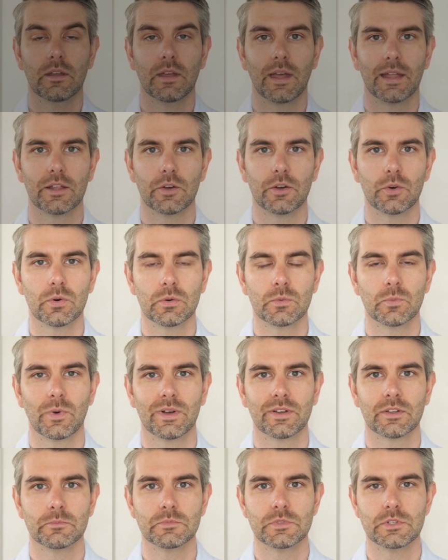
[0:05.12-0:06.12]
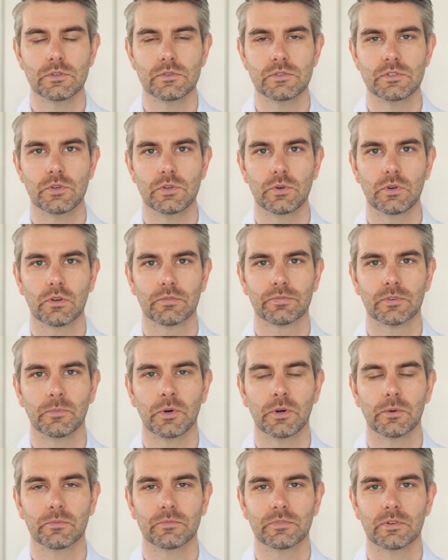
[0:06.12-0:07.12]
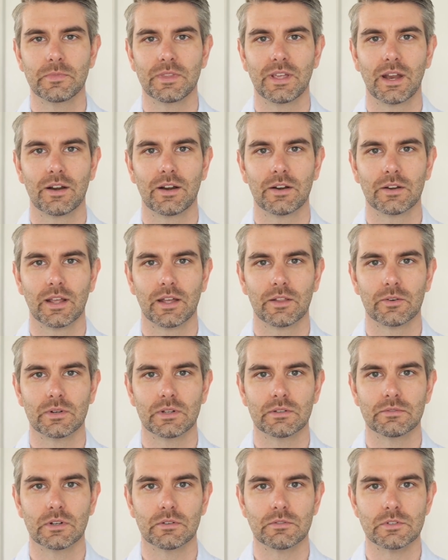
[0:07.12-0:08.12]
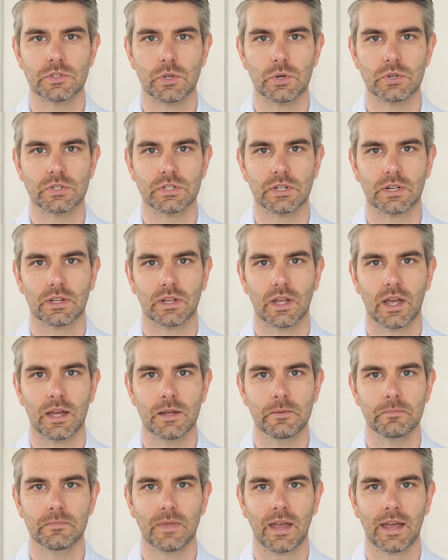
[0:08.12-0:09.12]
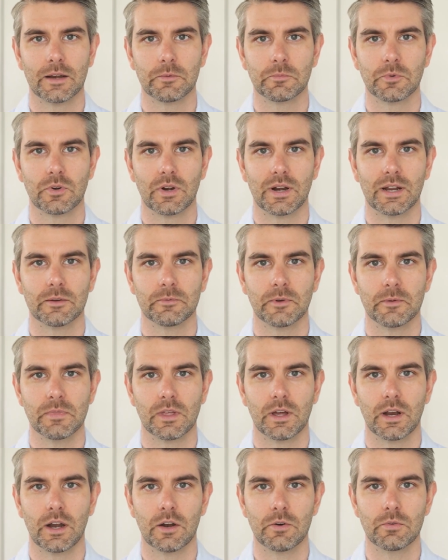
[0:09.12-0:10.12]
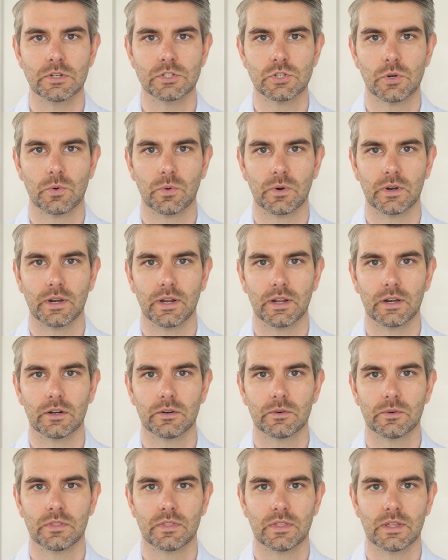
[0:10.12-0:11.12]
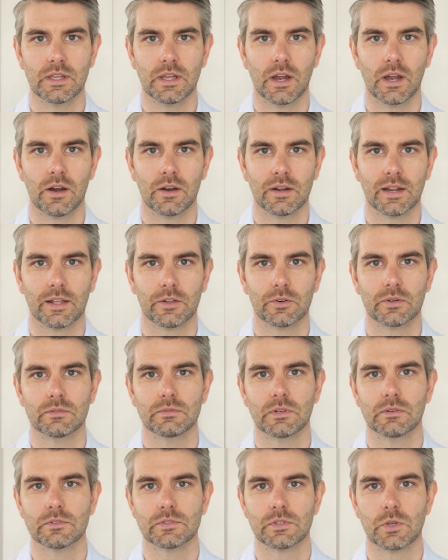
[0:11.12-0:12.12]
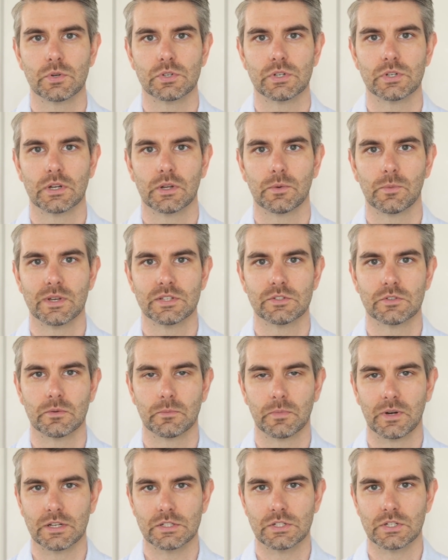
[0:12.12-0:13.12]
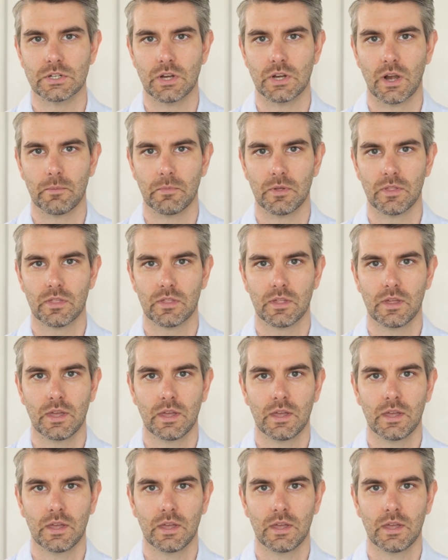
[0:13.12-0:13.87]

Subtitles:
Hello and welcome to Studio from Home from the Art Gallery of Nova Scotia. I'm Adam Graham. I'm the Outreach Coordinator with the Art Gallery of Nova Scotia Western Branch in Yarmouth.